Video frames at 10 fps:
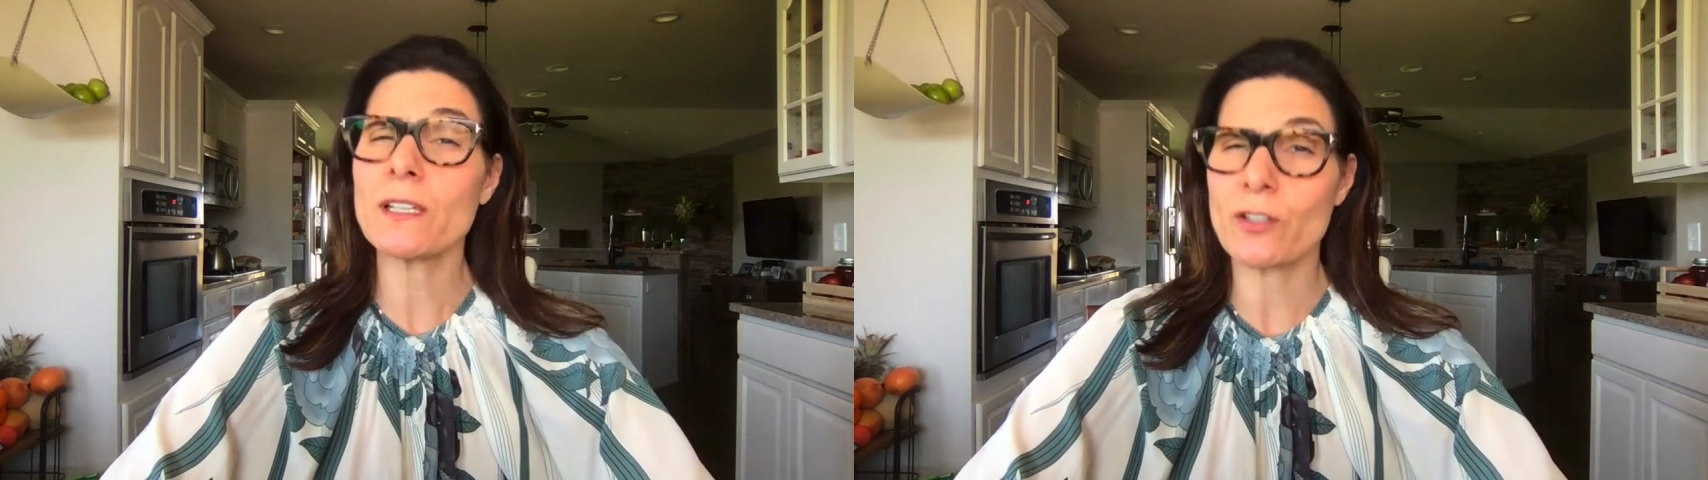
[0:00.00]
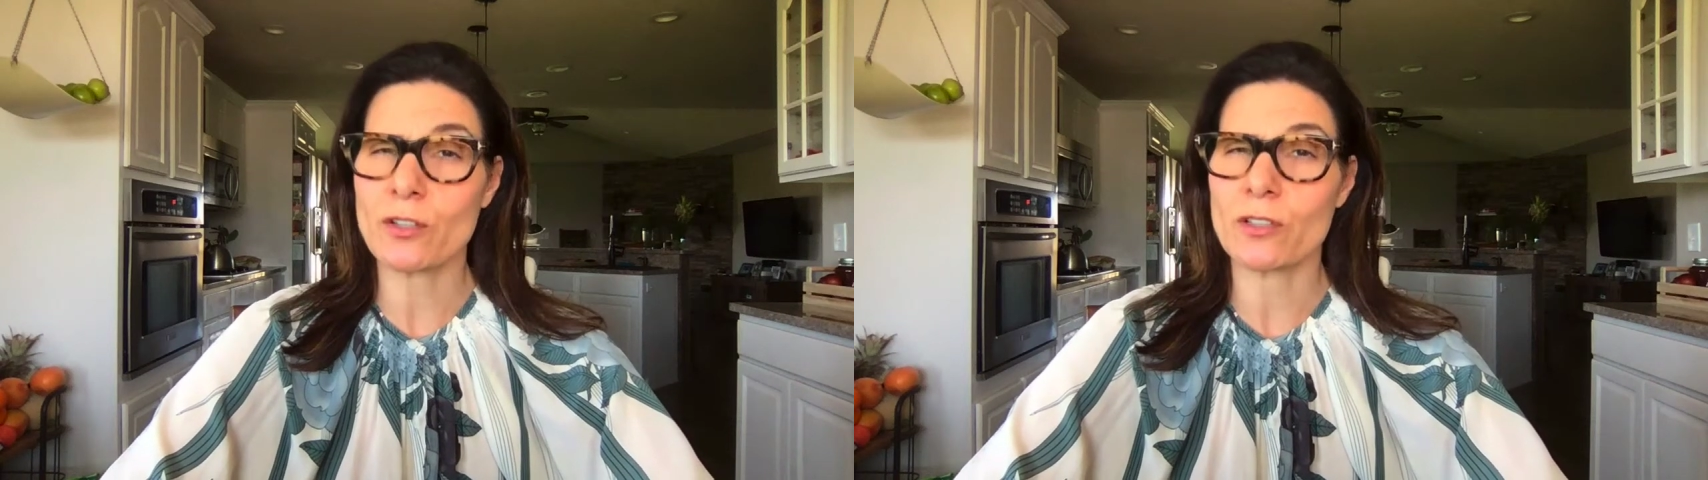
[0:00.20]

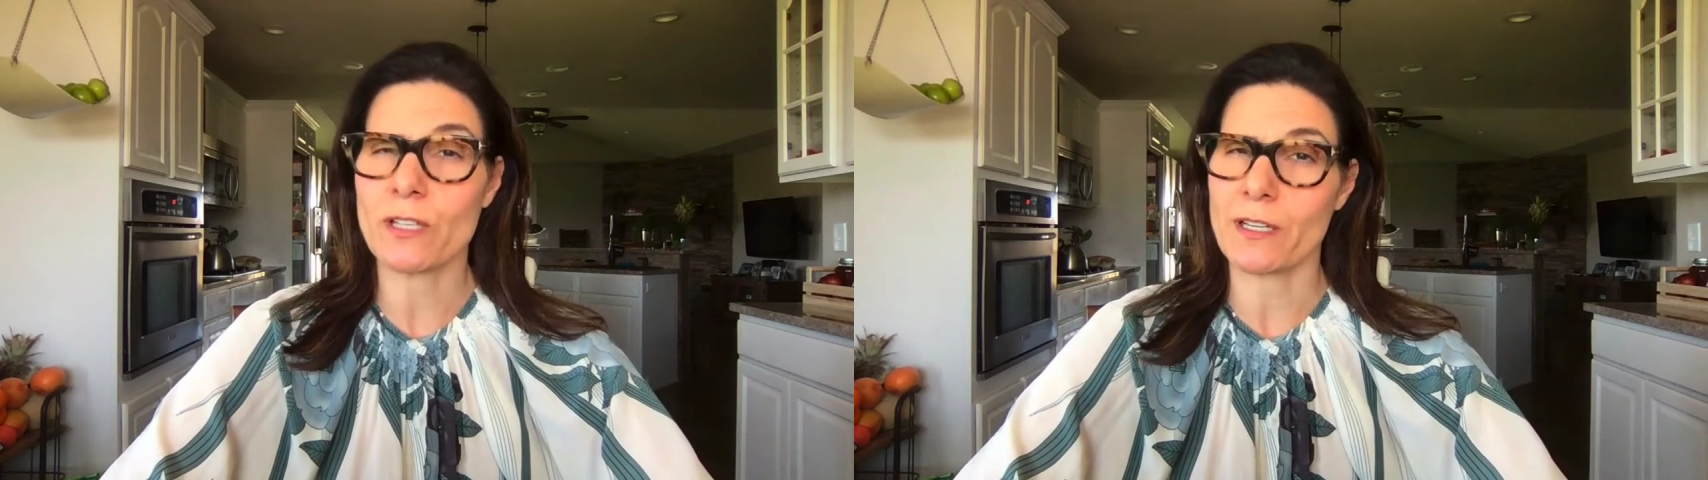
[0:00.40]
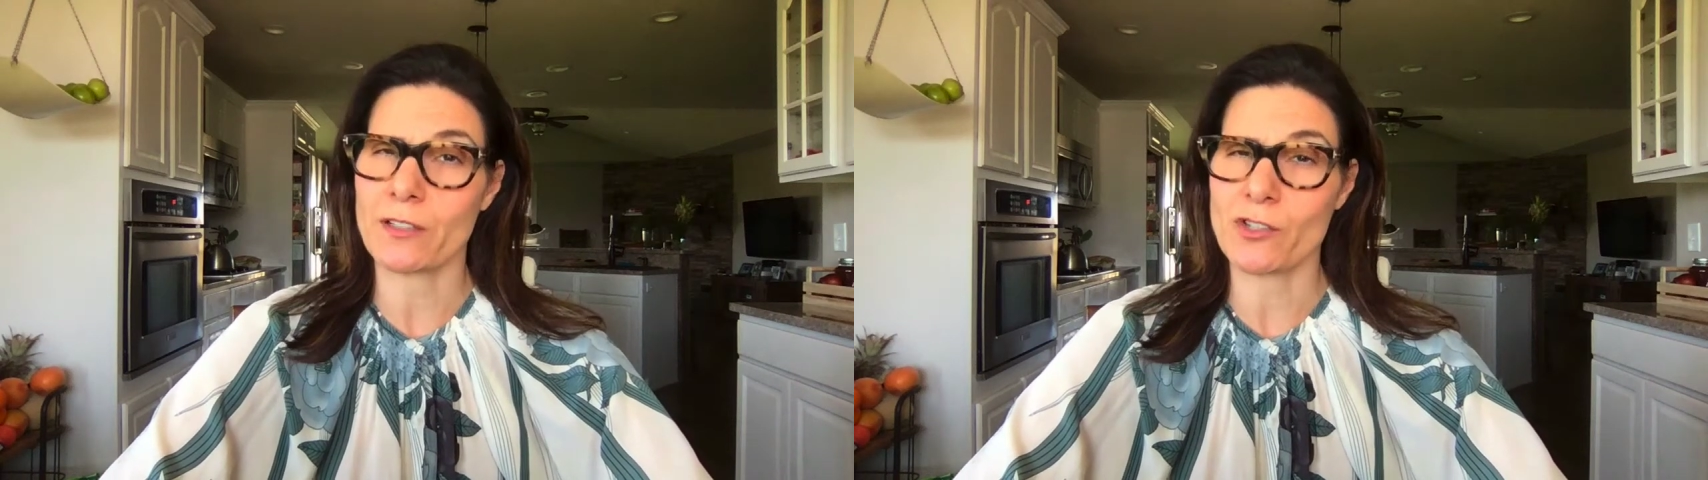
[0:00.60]
good
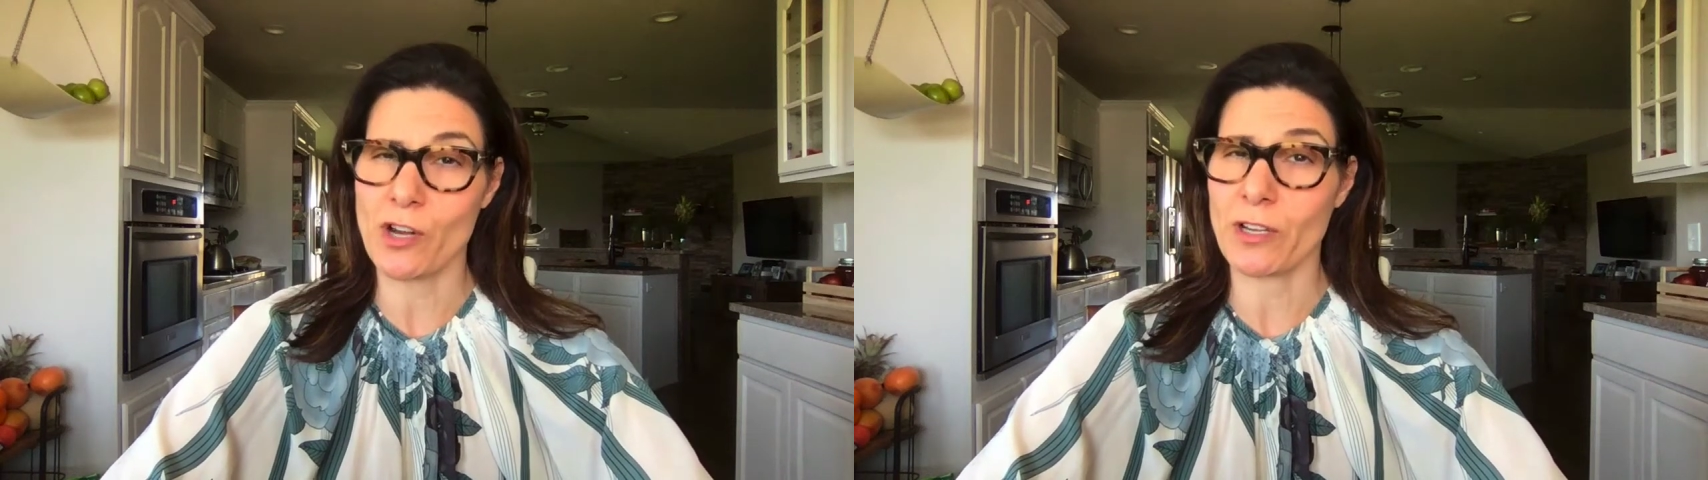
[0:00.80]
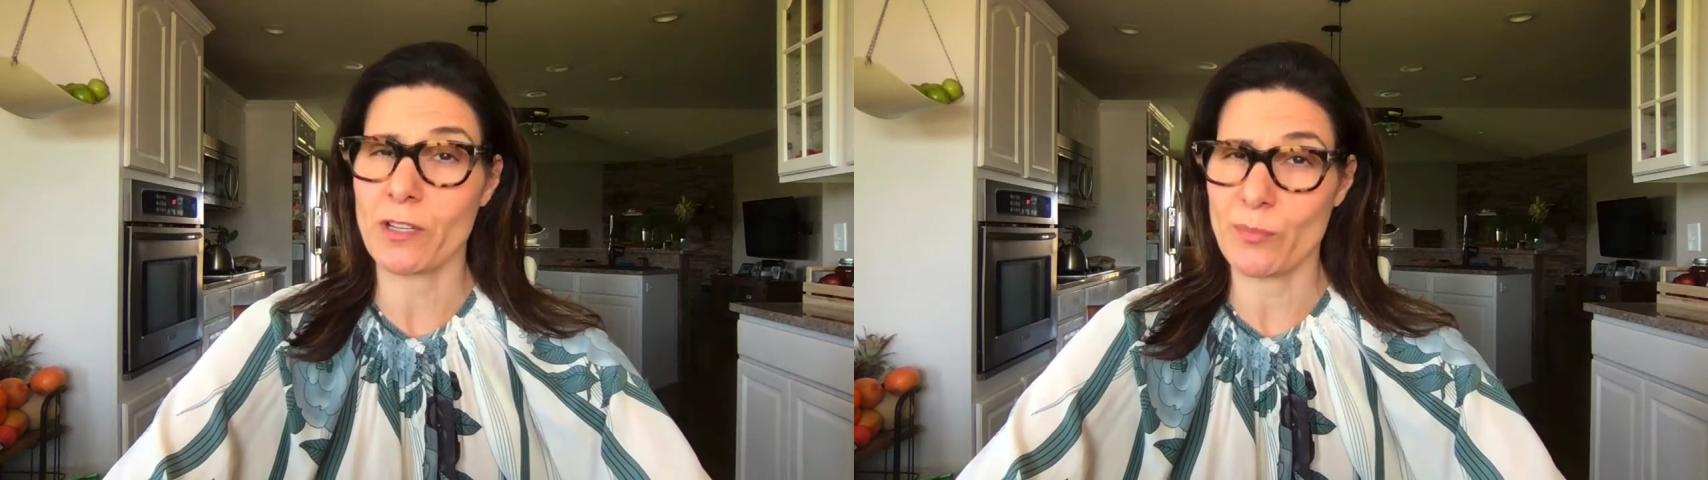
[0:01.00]
at
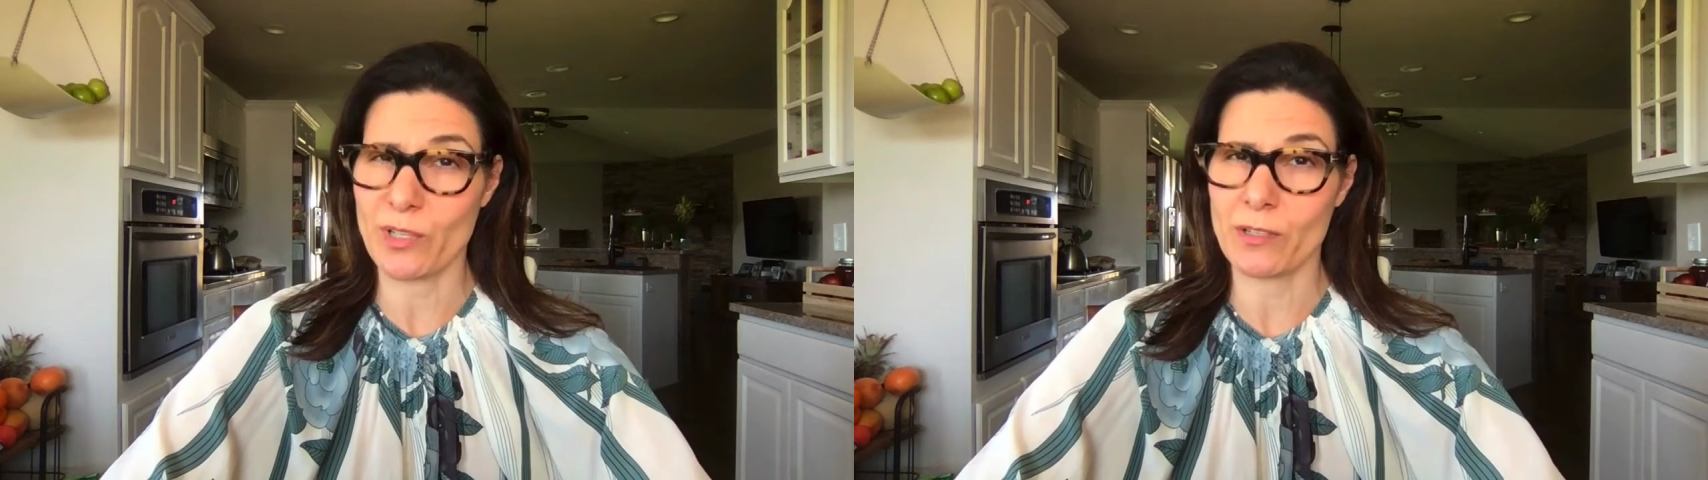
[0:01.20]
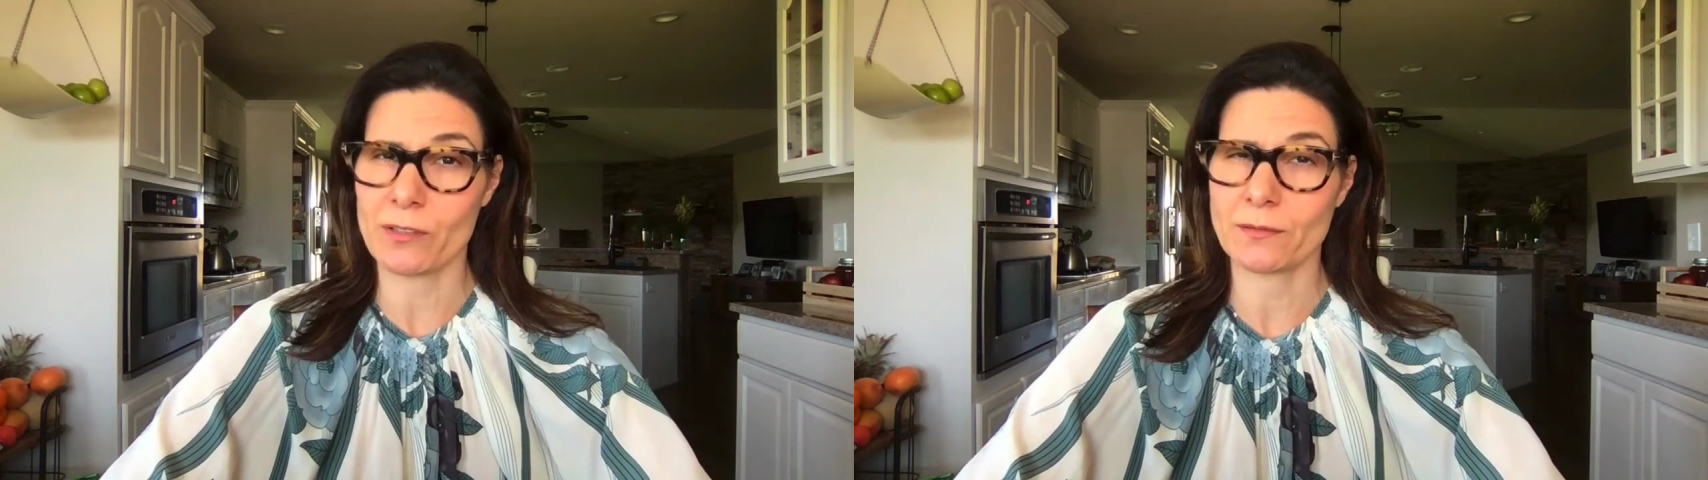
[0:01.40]
chugging a beer,